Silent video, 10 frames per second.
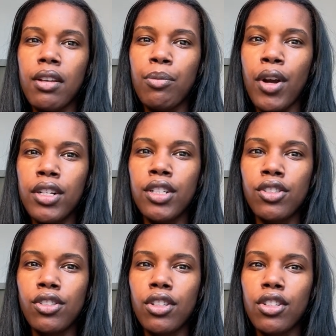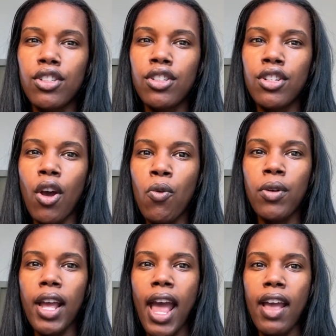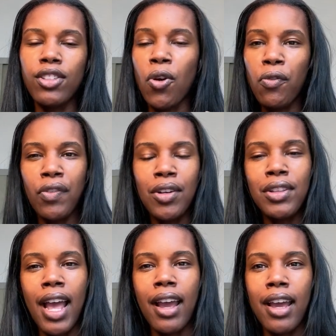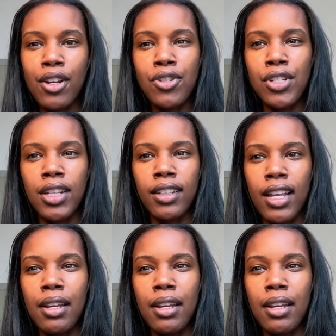predators don't feel that energy. Like, they